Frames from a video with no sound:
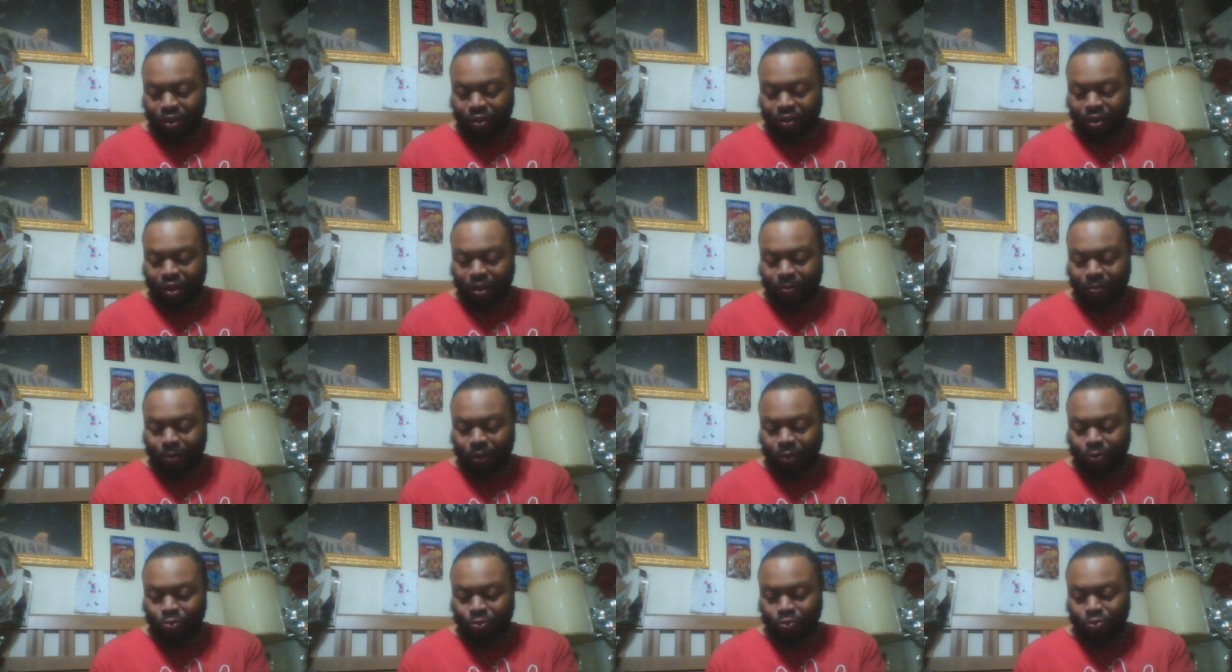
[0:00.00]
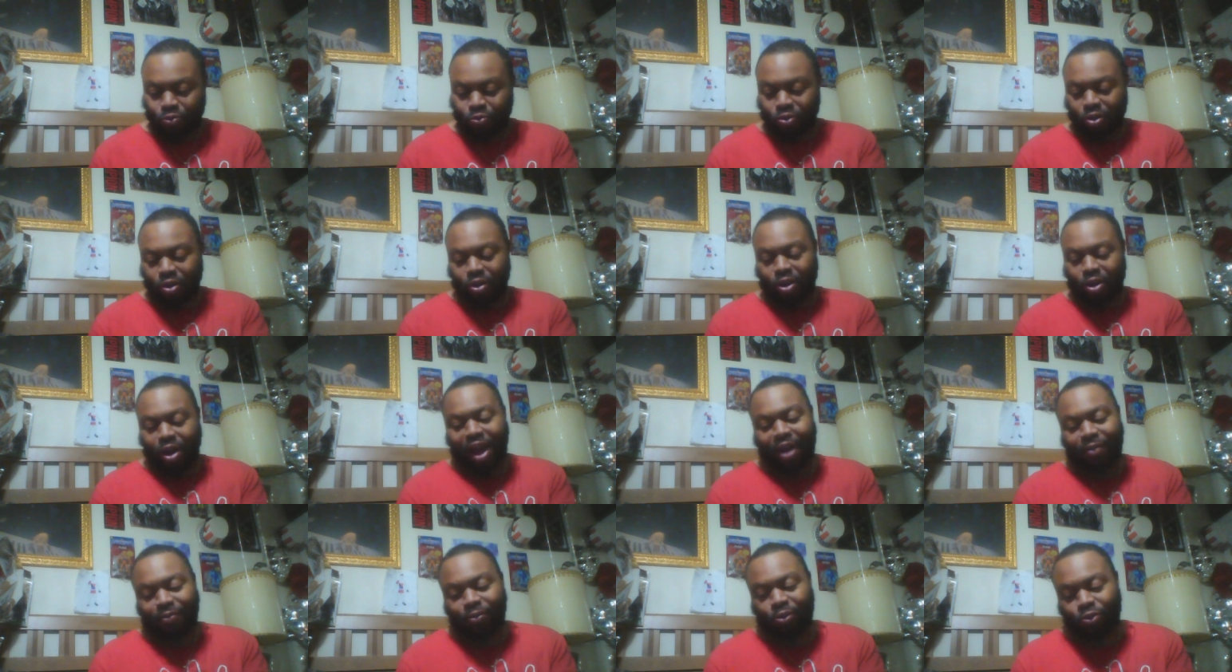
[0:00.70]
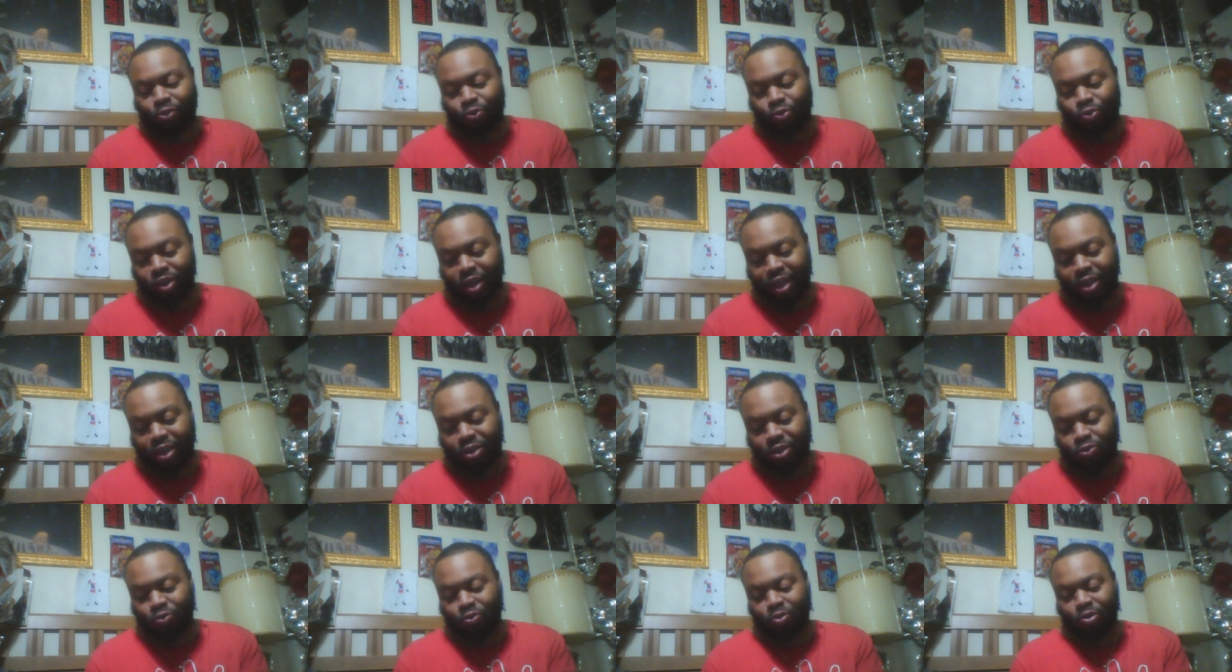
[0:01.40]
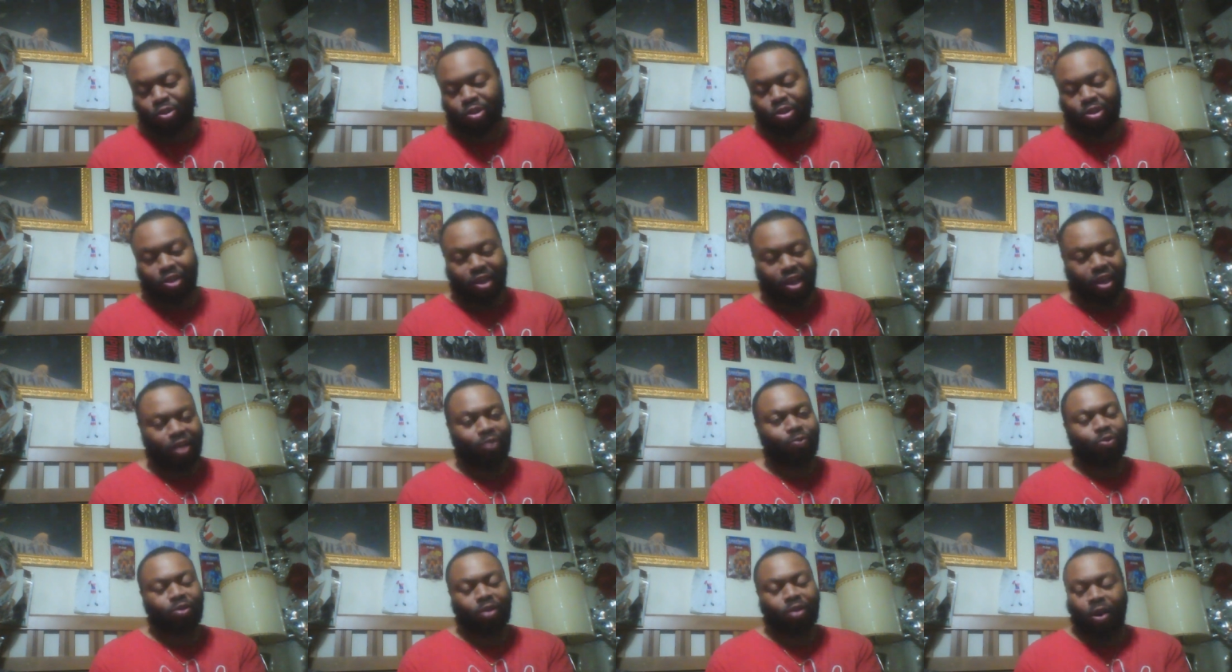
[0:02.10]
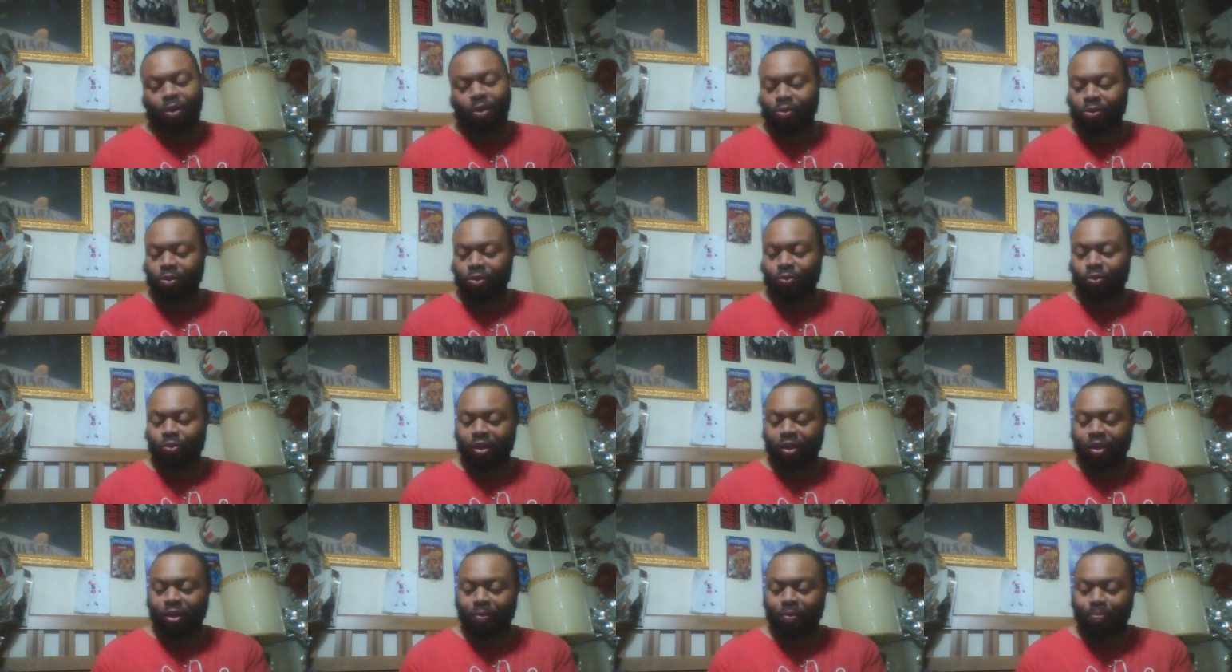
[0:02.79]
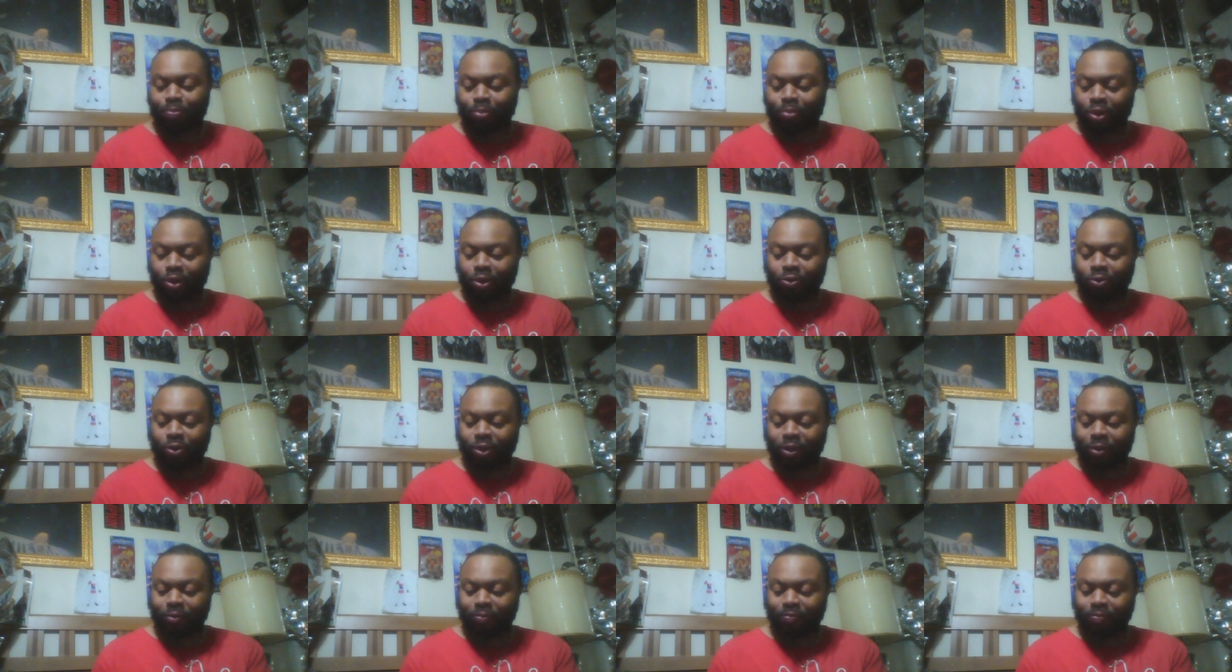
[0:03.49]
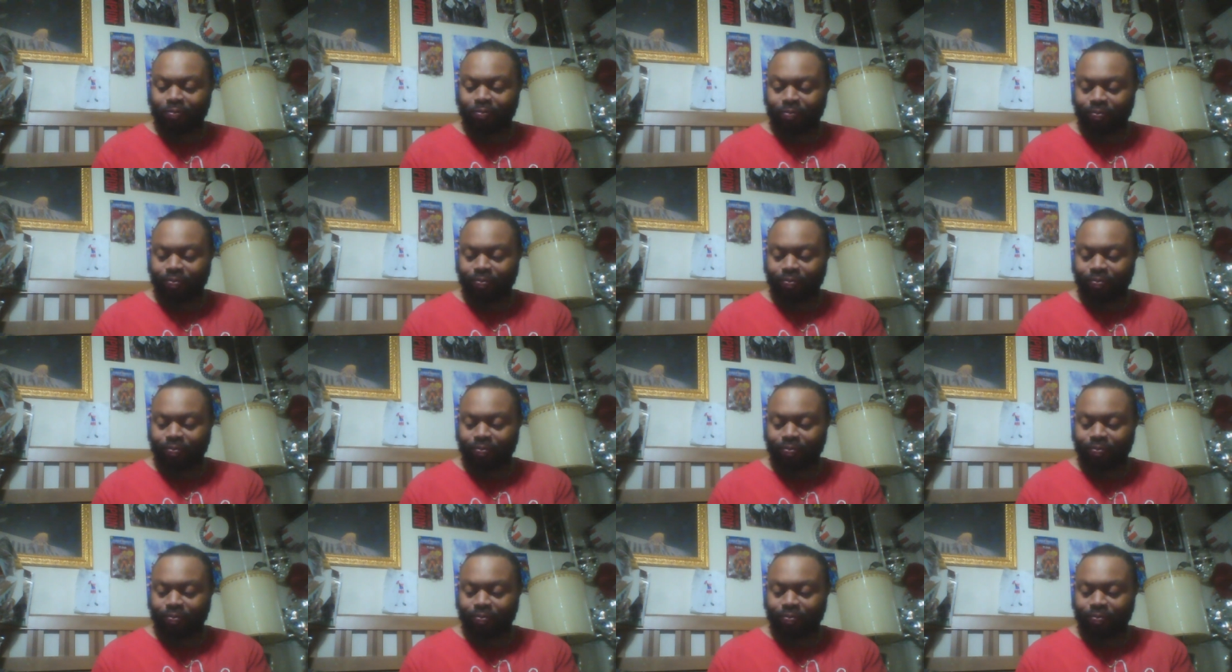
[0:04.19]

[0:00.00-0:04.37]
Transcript: Coming on through. The Life of Sweet Angel Christina was also in the building.